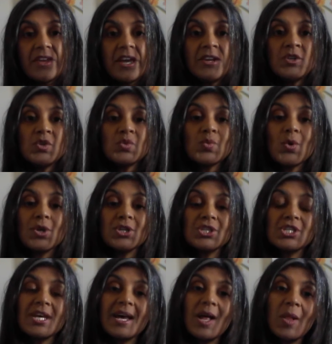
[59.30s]
The angels
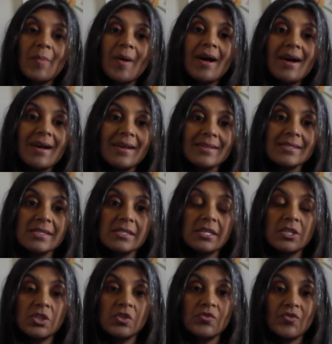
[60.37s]
want to help
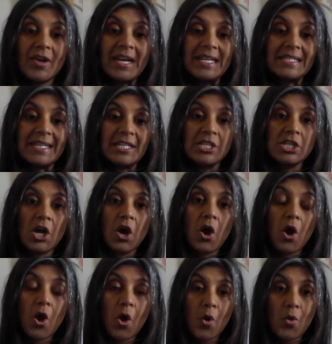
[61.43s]
us to raise into a
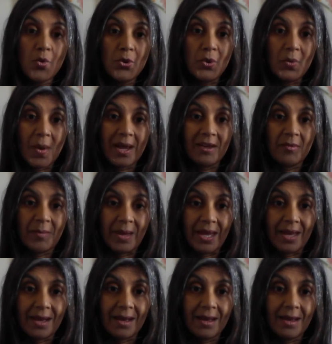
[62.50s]
whole new way of
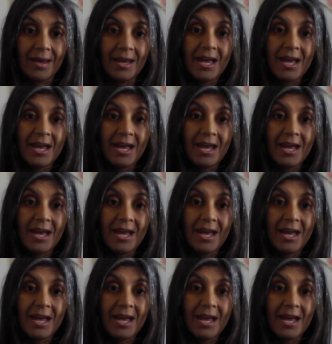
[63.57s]
being,